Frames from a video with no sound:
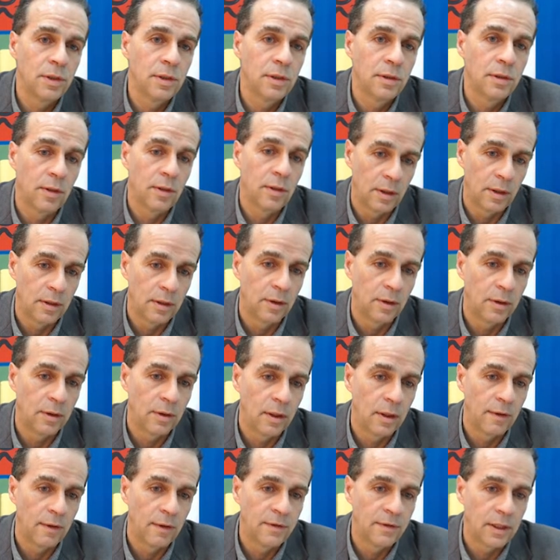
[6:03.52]
on the
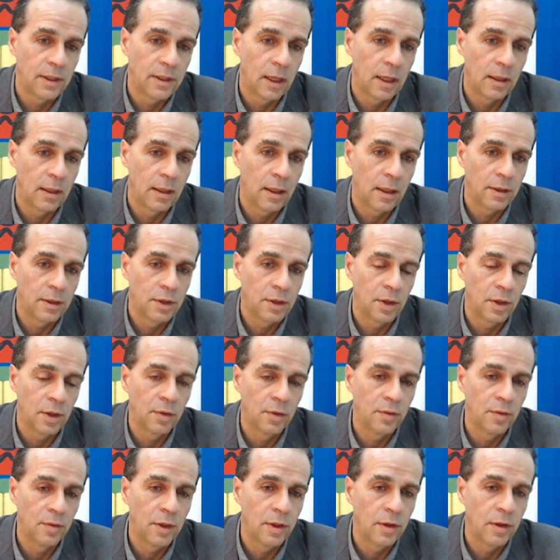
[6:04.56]
left side are
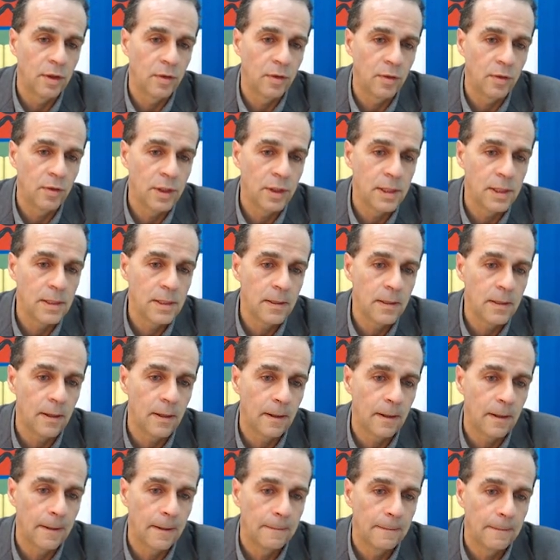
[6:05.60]
shown the 3
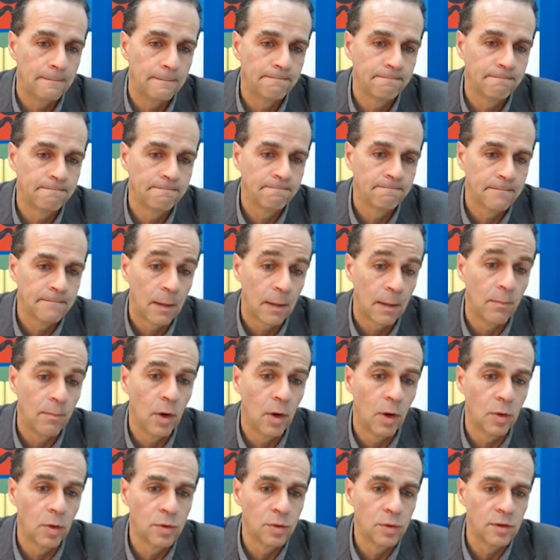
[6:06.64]

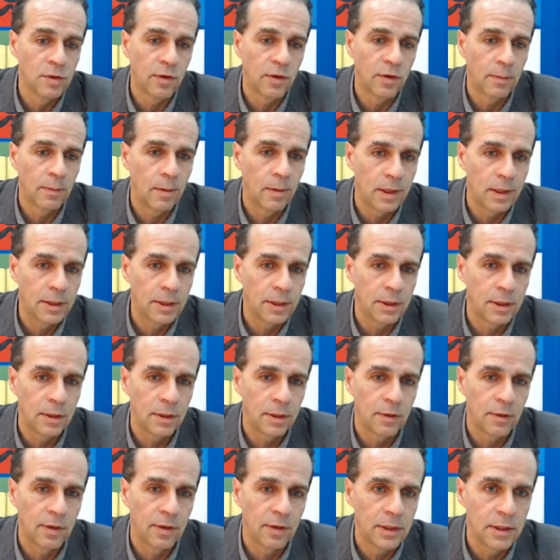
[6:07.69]
modes of operation
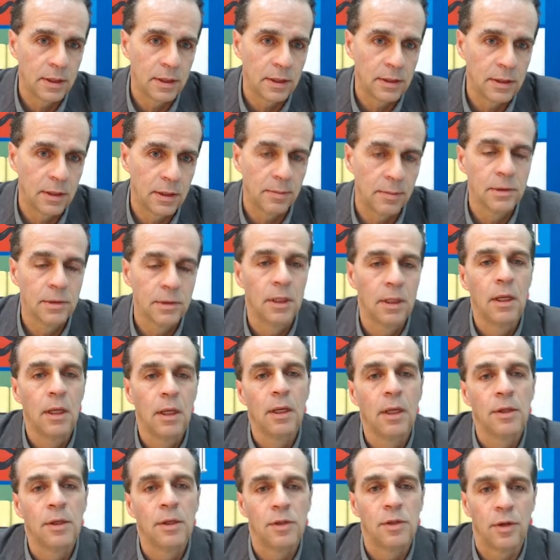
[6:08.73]
of our systems.
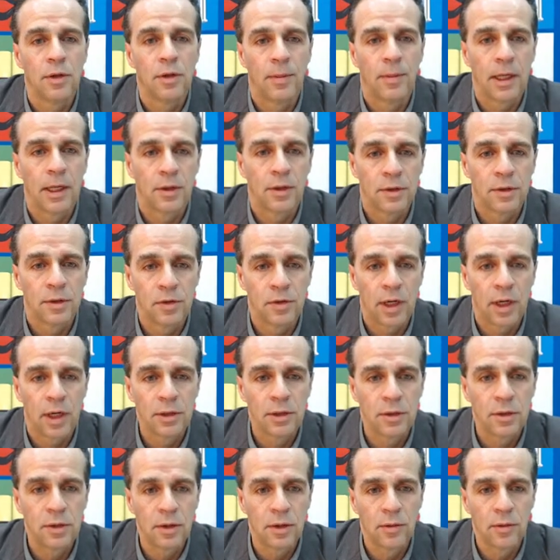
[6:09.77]
So the
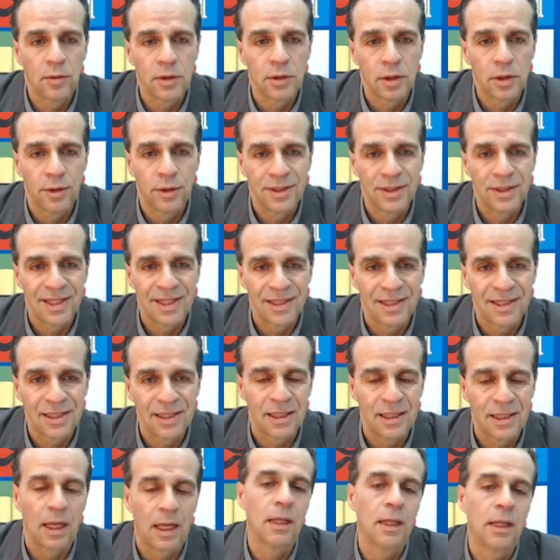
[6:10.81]
microstructural, which looks at
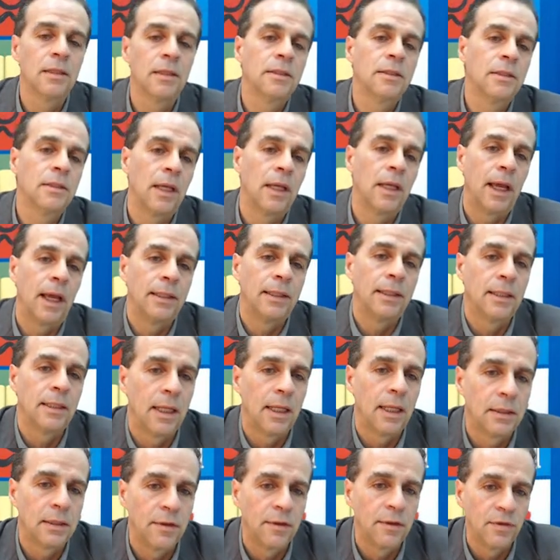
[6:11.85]
cells and
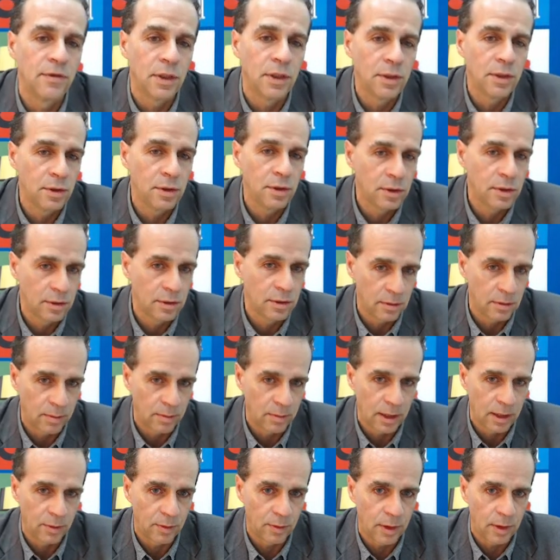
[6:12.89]
connective tissues. By
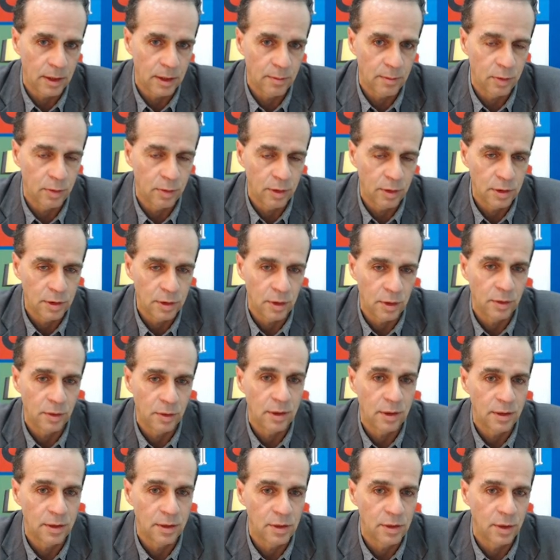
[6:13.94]
the way, important to note that
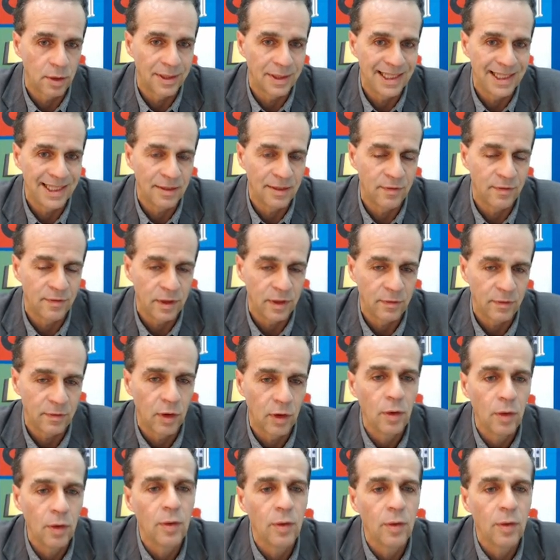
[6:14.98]
this is all in vivo.